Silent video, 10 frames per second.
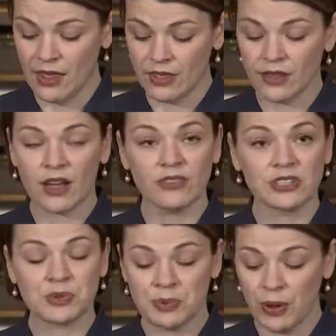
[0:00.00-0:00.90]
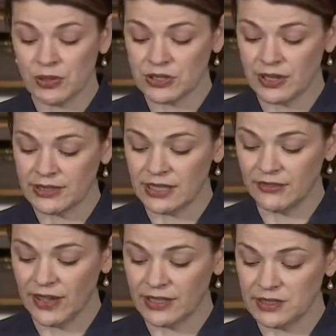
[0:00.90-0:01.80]
The governor's proposal
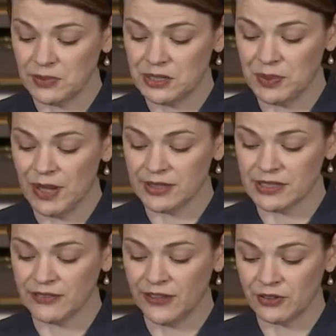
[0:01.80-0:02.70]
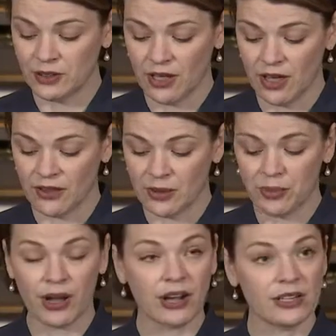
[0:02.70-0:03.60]
identifies a response to the federal law that
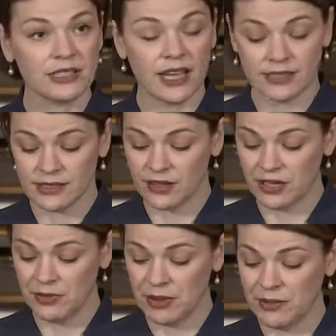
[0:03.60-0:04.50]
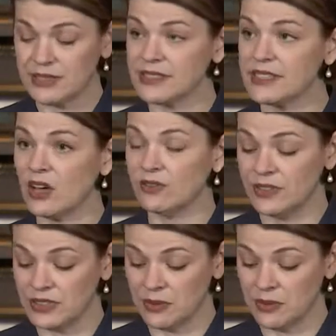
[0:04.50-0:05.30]
prioritizes our commitment to sound fiscal